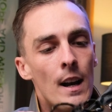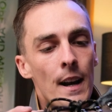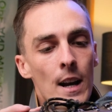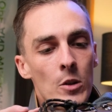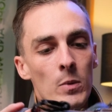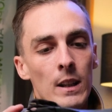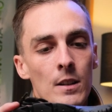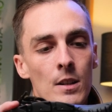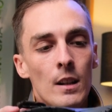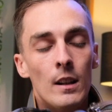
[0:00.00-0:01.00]
And as we can
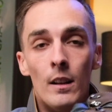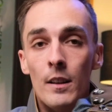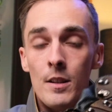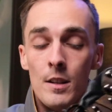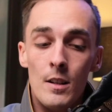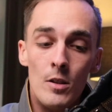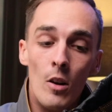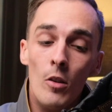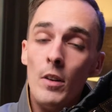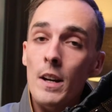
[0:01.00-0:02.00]
see here, this is
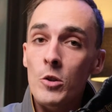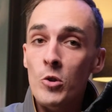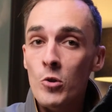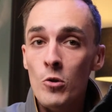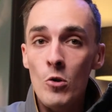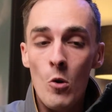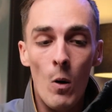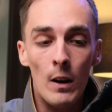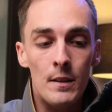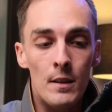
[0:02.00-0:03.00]
of S2
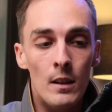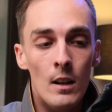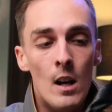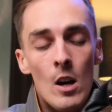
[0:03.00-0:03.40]
quality.